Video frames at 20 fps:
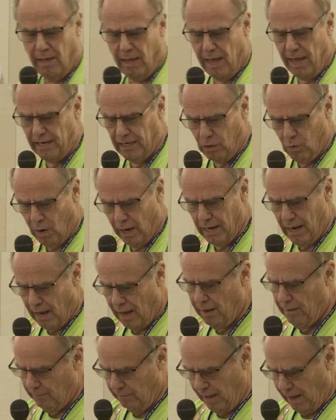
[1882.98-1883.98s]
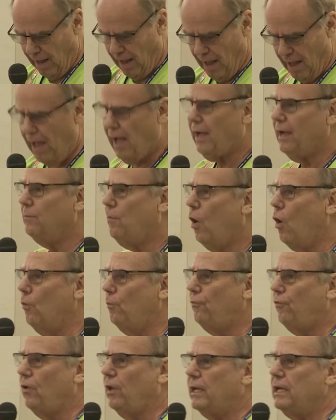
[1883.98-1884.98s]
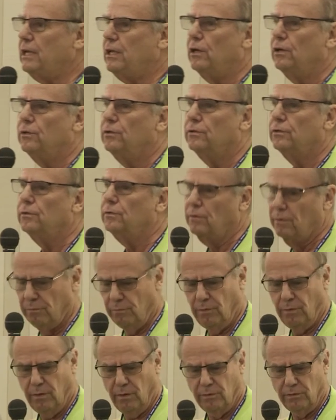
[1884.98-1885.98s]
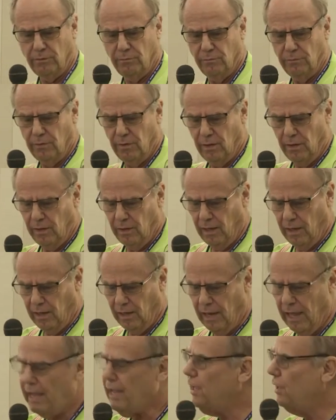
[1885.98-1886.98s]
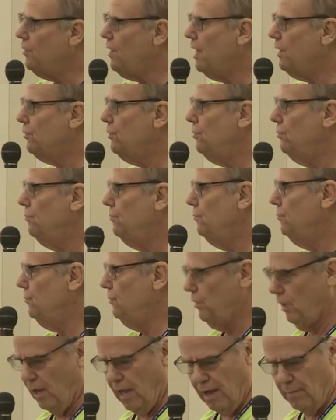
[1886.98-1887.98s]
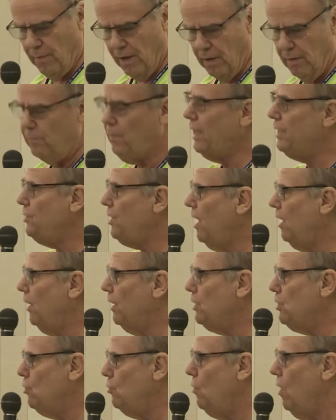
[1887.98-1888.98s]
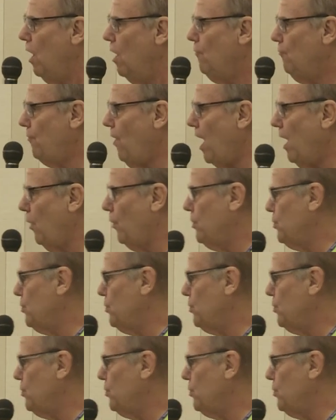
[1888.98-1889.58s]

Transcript: Anyway, I am hopefully allaying that dilemma by telling you, follow